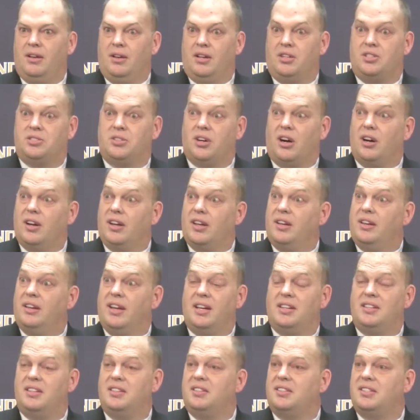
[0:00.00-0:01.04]
Starting in
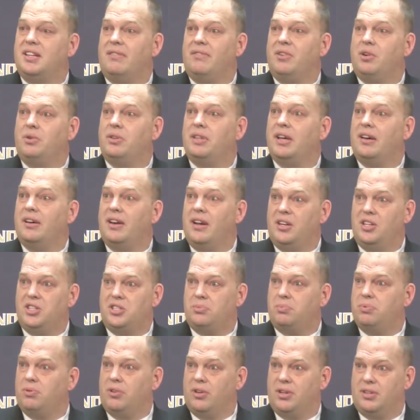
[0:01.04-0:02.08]
1970 without any
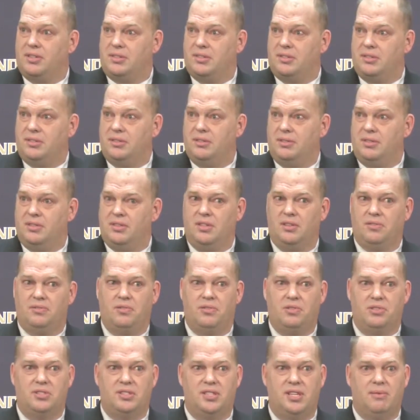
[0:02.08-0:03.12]
sports, to the
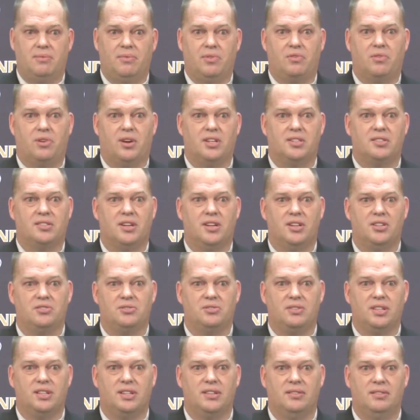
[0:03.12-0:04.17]
first team of cross
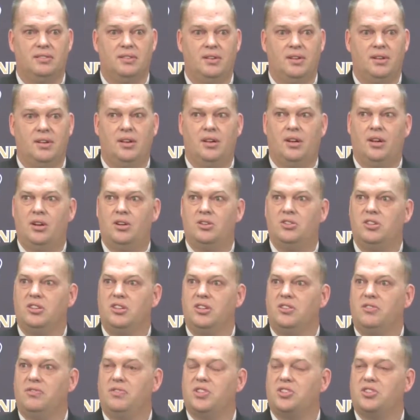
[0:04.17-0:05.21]
country, to
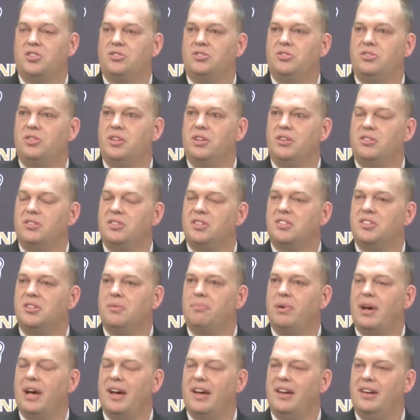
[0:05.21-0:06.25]
the Division II years as the
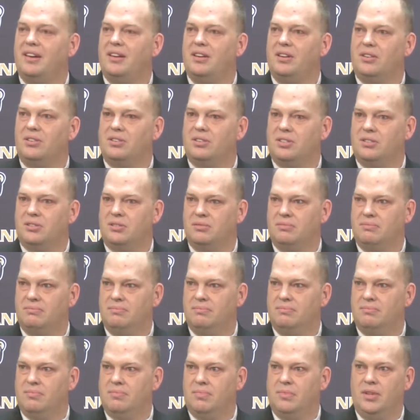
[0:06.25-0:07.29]
Pioneers,
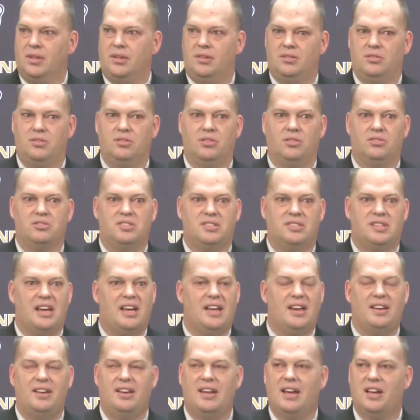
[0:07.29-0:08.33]
to those
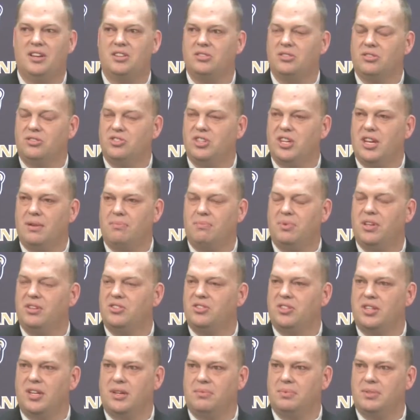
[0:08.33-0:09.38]
10 national
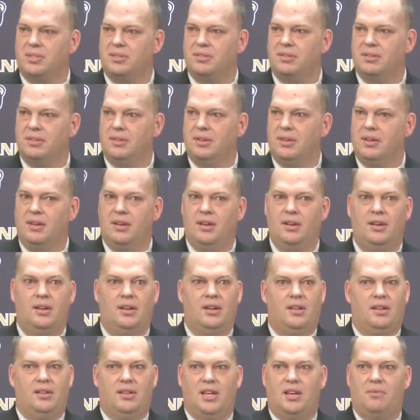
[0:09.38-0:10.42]
championships,
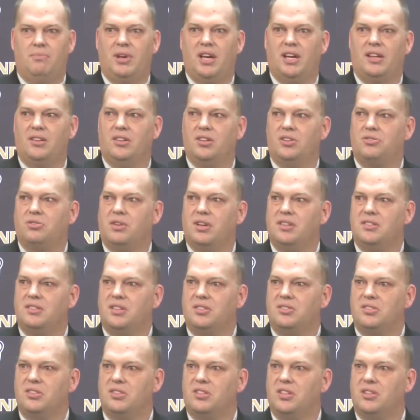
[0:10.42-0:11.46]
then making the
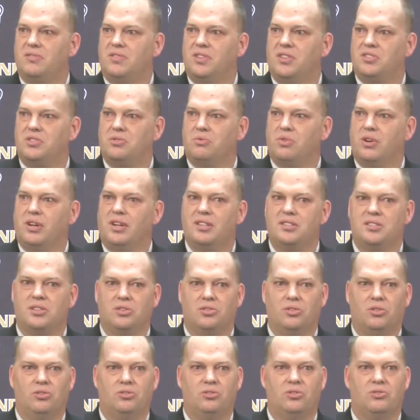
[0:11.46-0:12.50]
transition to Division I as the
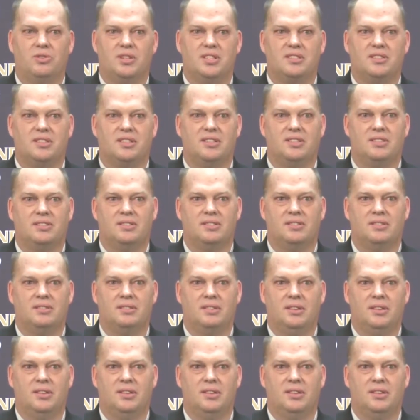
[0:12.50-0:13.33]
Golden Grizzlies,